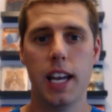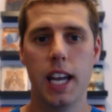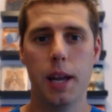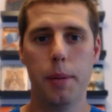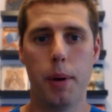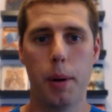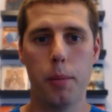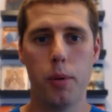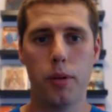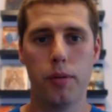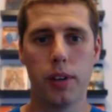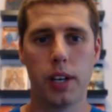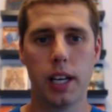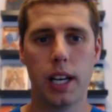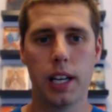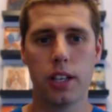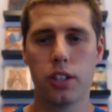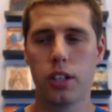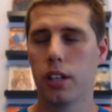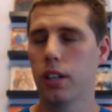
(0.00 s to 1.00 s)
in my movie
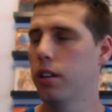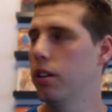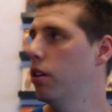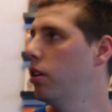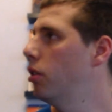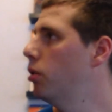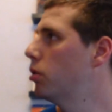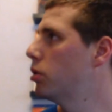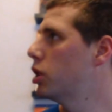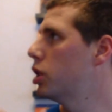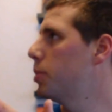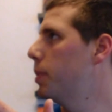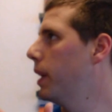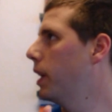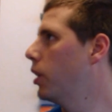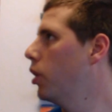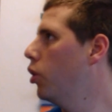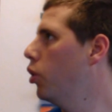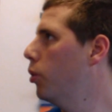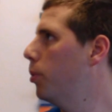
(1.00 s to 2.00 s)
collection, not all just
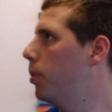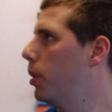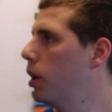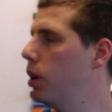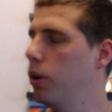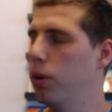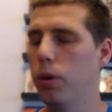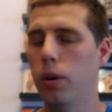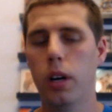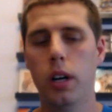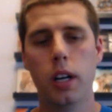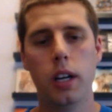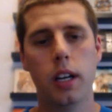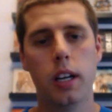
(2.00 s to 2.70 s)
being all blue.